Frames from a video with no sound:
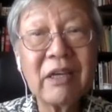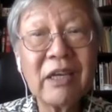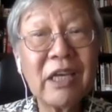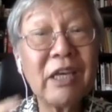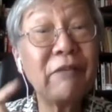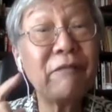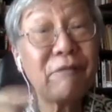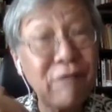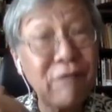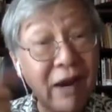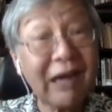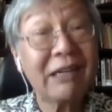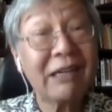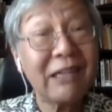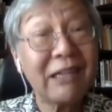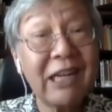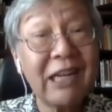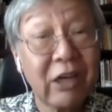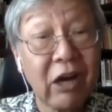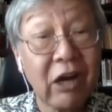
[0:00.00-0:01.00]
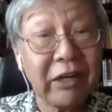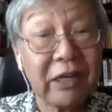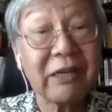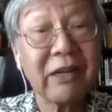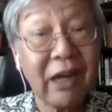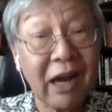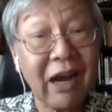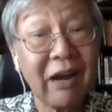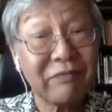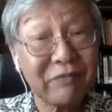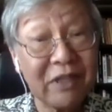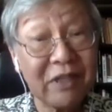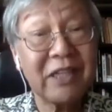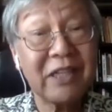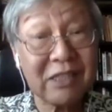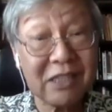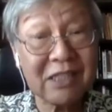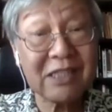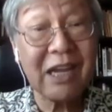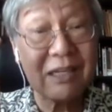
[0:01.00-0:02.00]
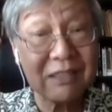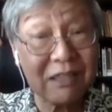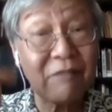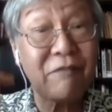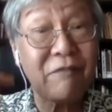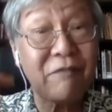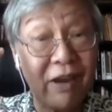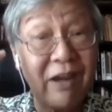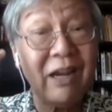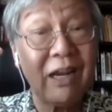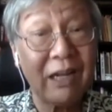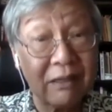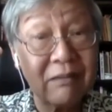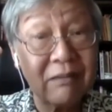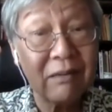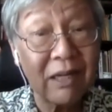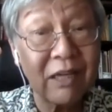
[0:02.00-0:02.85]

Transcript: He finally got it after he started failing.